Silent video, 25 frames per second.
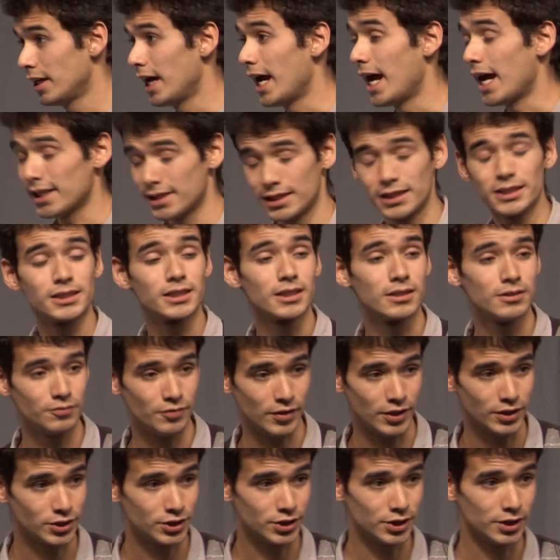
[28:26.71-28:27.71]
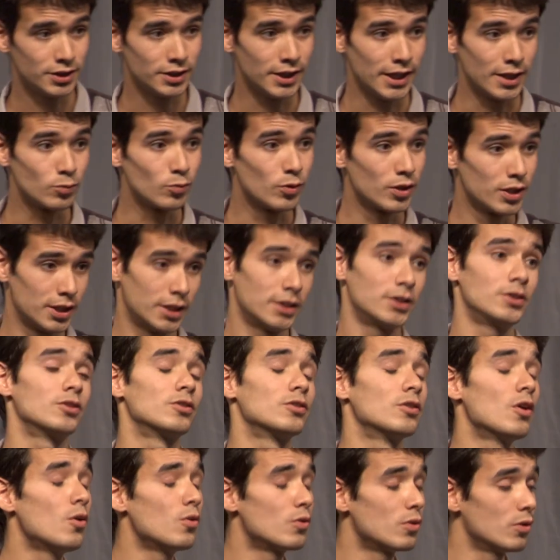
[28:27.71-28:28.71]
at this convention and within your
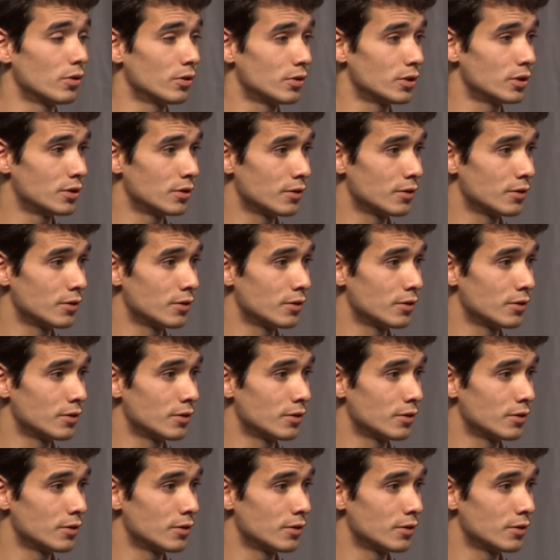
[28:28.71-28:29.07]
locals.